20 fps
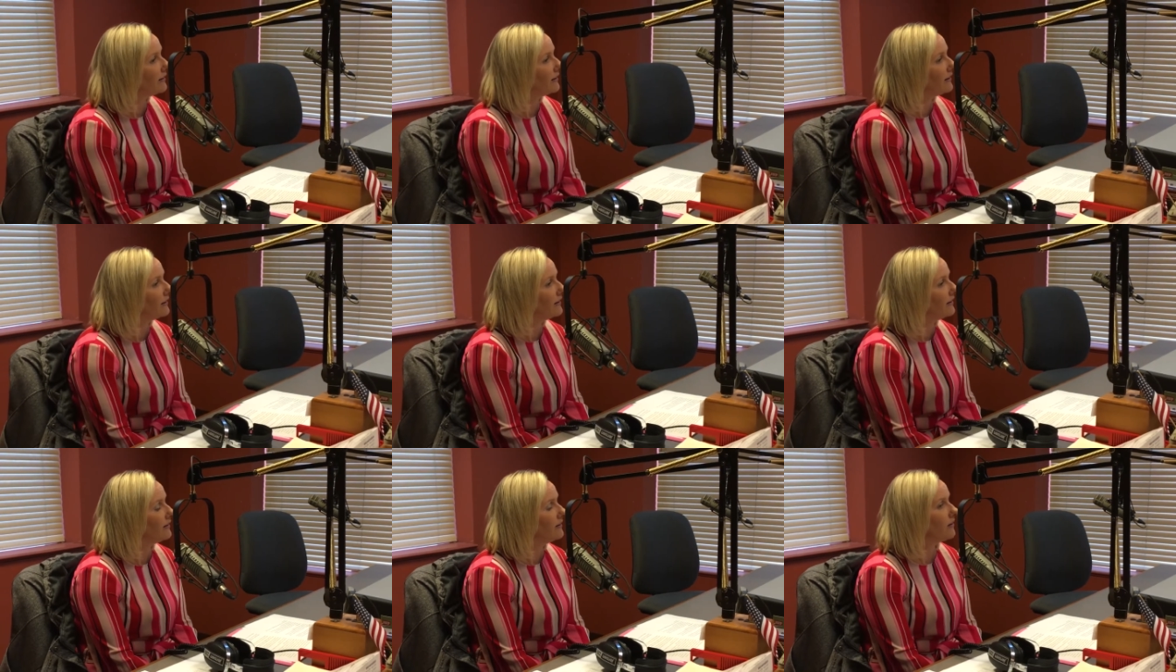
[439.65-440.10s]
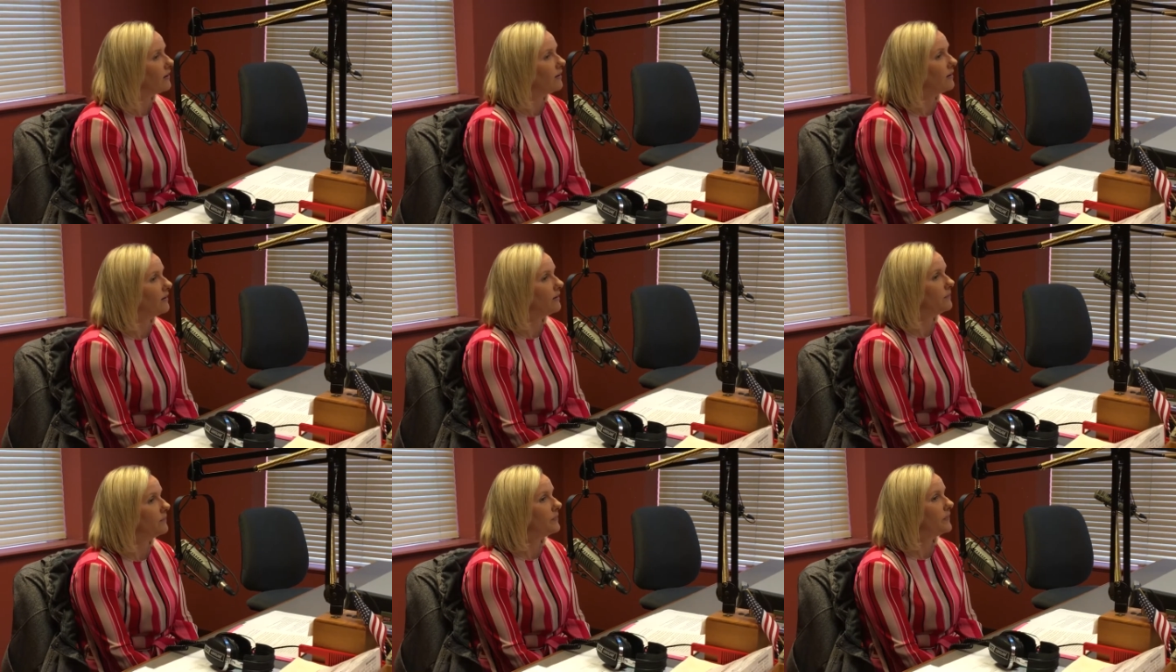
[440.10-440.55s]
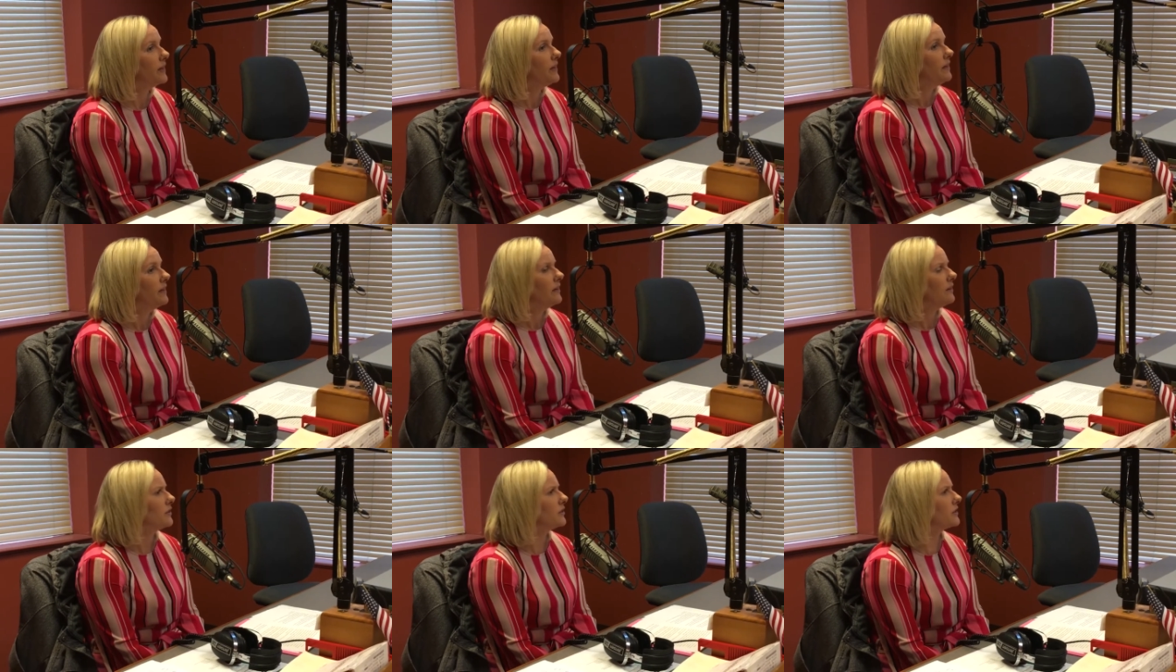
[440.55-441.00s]
And
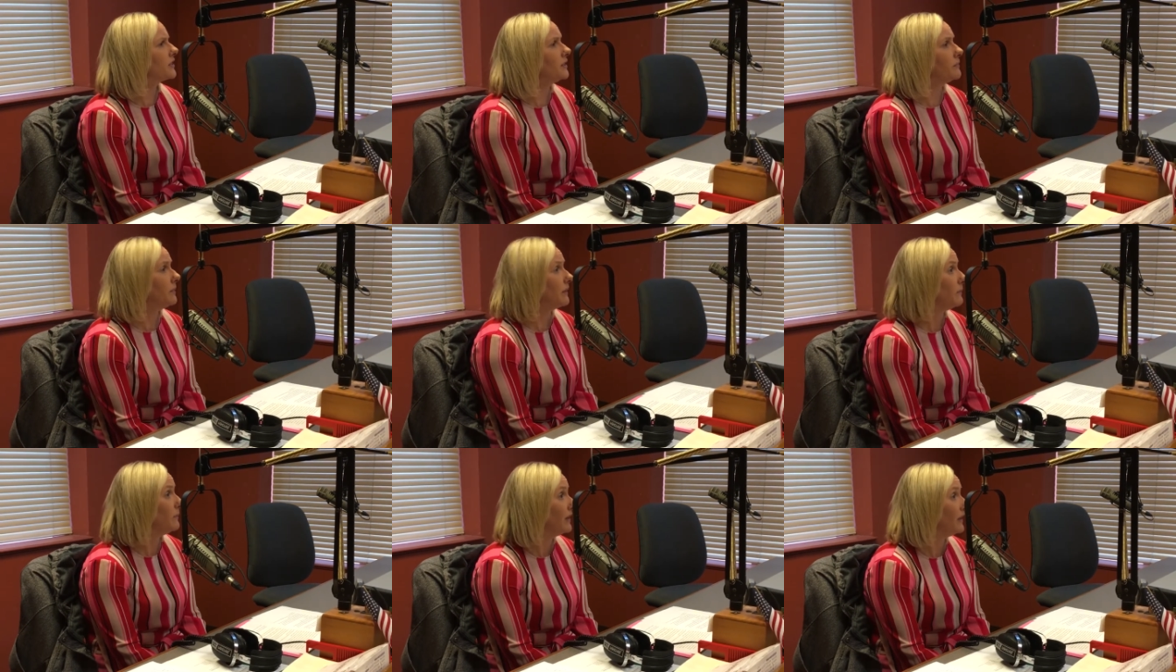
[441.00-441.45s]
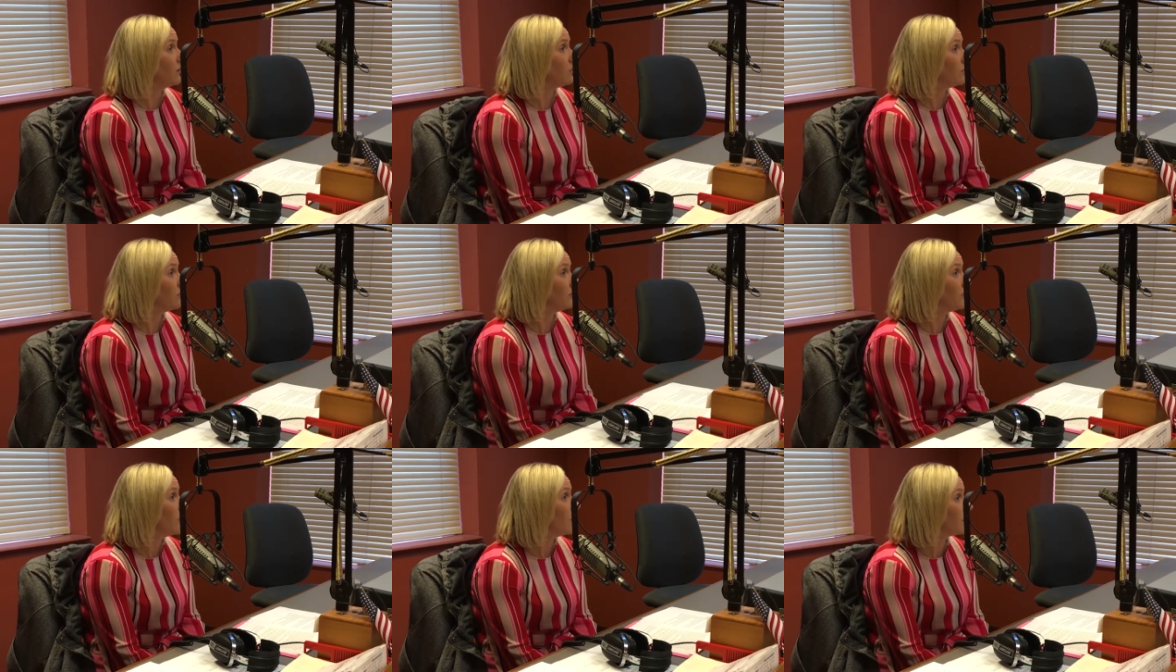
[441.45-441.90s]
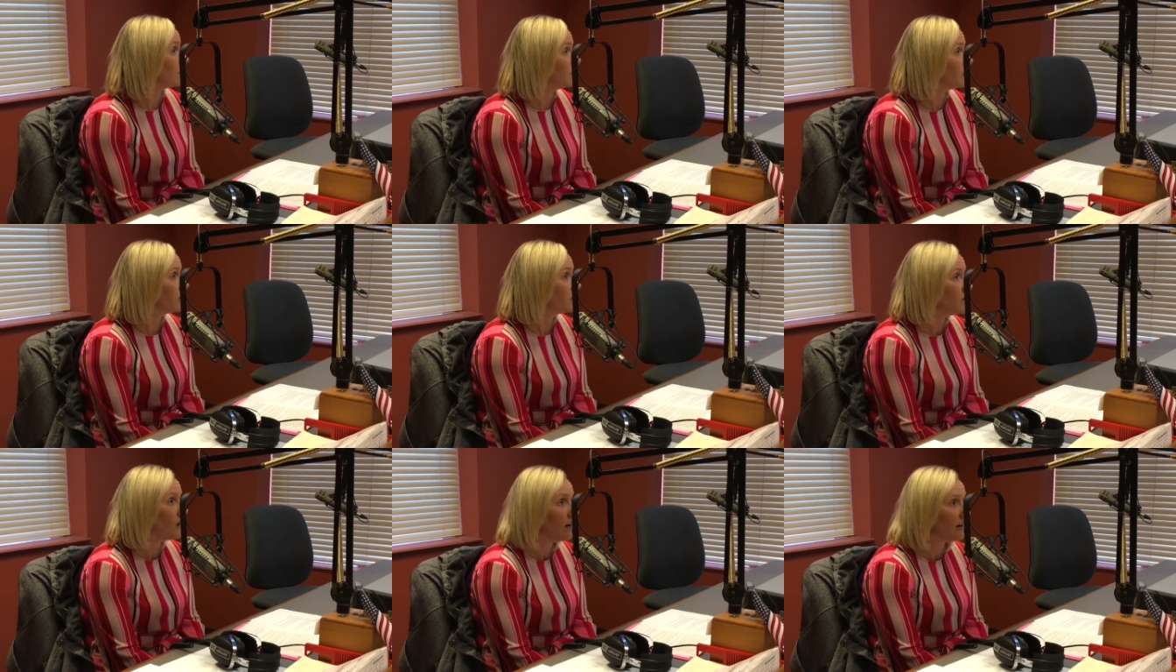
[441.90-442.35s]
there's going to be a panel of
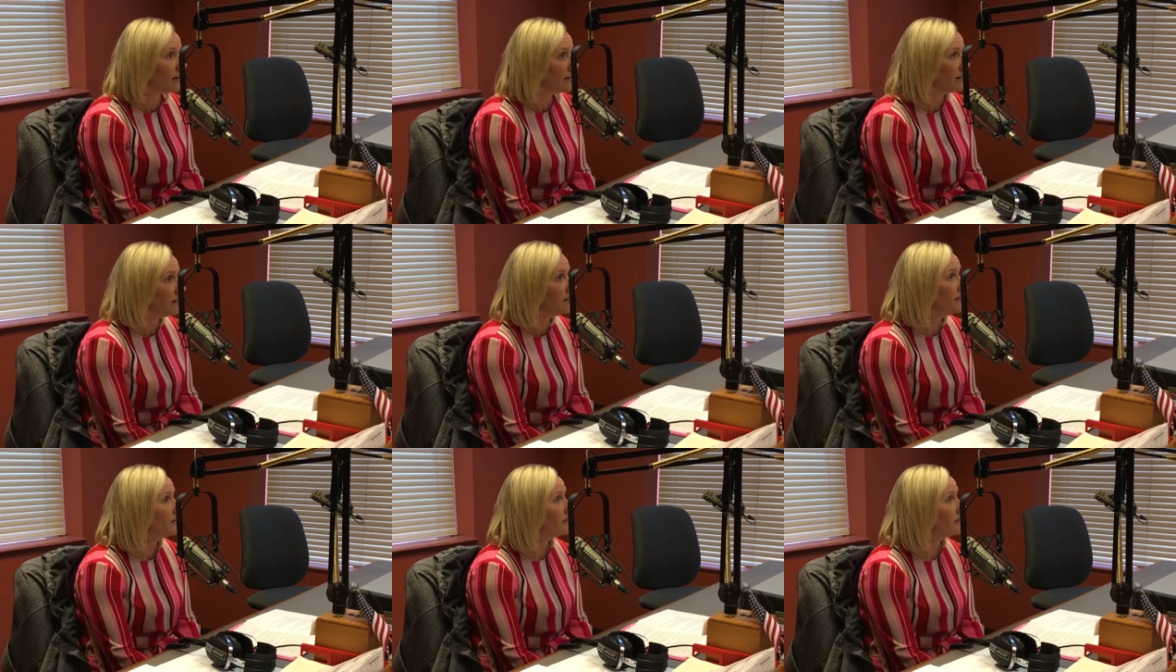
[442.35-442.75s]
doctors talking,